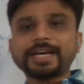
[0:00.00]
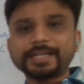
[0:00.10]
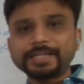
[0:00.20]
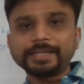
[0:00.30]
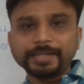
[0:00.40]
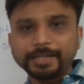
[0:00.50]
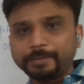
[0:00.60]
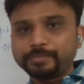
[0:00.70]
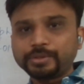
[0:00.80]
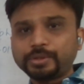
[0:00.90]
added
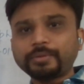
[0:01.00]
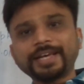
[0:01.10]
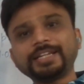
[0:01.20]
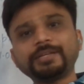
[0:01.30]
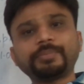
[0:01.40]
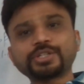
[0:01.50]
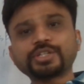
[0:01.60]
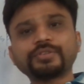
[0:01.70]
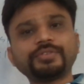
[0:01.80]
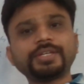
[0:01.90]
up to any
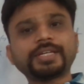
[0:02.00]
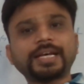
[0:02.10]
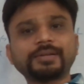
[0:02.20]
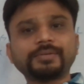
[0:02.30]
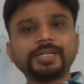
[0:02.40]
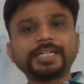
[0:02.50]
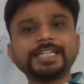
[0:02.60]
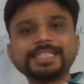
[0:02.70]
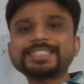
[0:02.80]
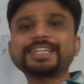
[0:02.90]
pressure we calculate
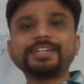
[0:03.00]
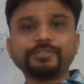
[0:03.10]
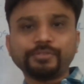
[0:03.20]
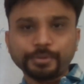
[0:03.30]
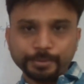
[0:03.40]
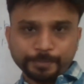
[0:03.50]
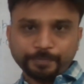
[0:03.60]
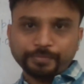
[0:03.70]
inside a fluid.